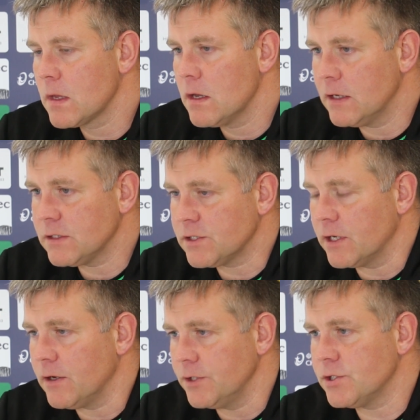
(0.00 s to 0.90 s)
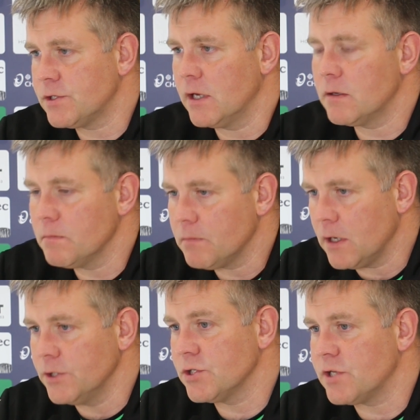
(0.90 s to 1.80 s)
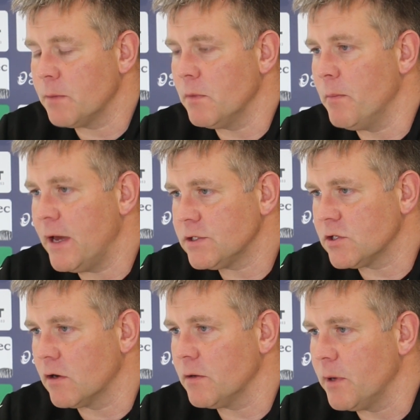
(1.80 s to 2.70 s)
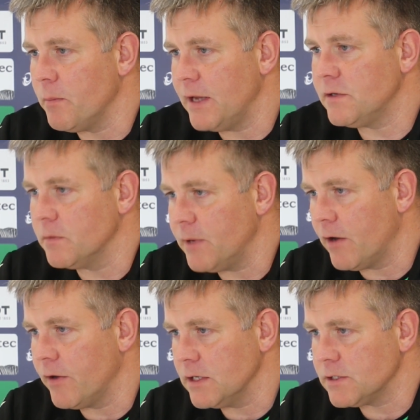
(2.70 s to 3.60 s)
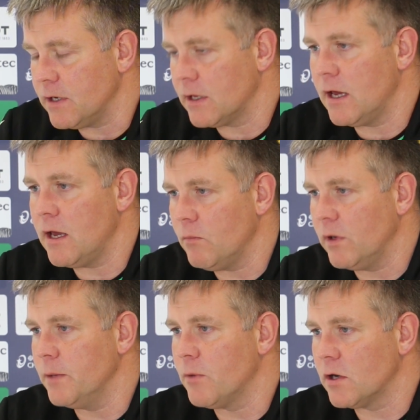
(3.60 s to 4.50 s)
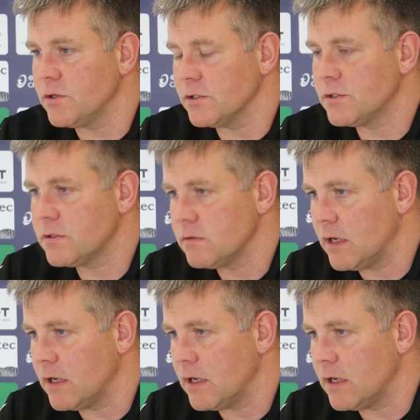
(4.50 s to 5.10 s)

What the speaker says: As I said, I just think certain momentum areas in the game, William, hurt us.